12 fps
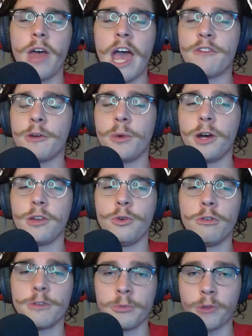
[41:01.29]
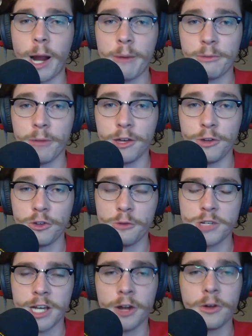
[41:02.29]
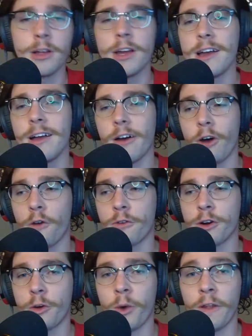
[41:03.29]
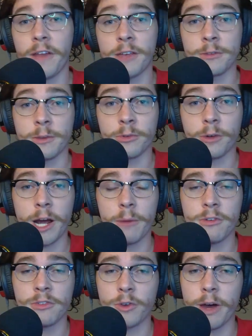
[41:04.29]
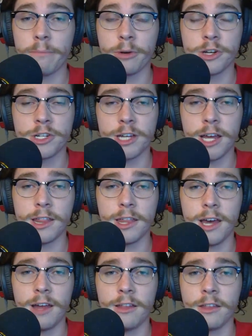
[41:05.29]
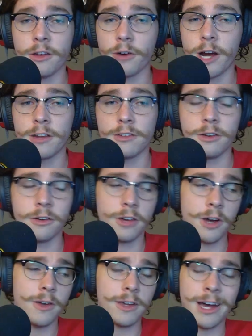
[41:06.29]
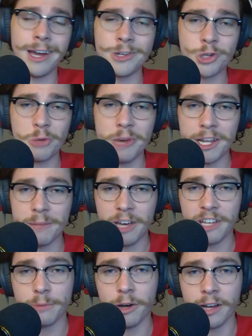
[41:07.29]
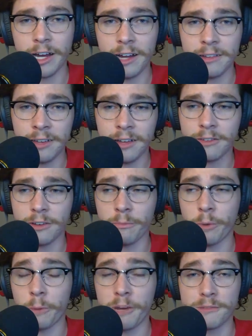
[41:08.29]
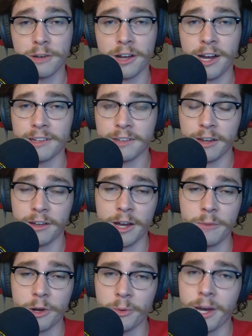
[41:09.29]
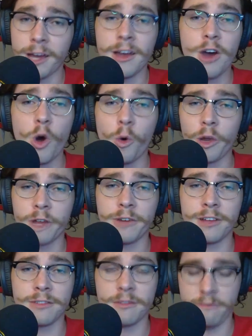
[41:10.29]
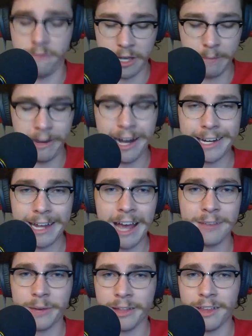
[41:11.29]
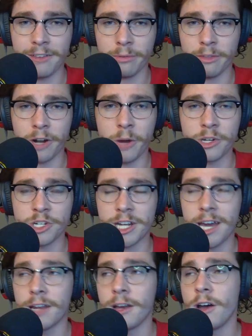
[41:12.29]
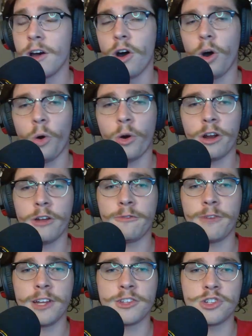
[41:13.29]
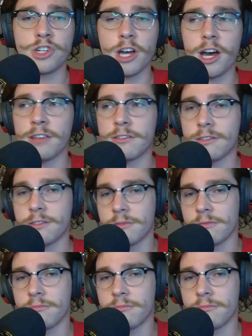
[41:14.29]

everyone who has subscribed to my YouTube channel. Over 1,000 subscribers, so I appreciate that. The grind is still going. I enjoy making baseball content, so more baseball content is going to come your way, whether if it's via podcast like this with Throwing Shed, or if it's just